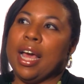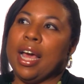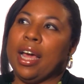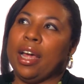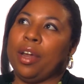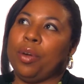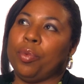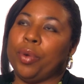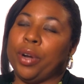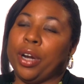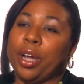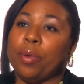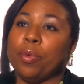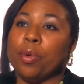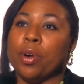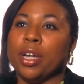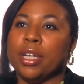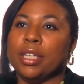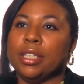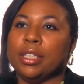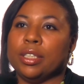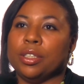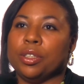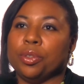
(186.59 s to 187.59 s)
and what I
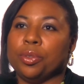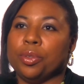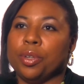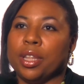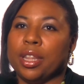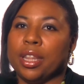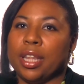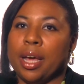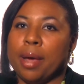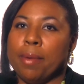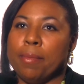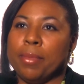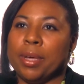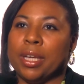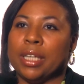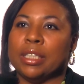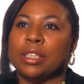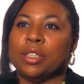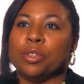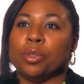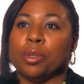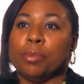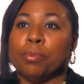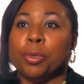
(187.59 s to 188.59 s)
wanted to do with them
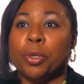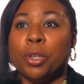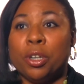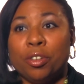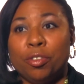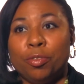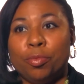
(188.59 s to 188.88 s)
is do a book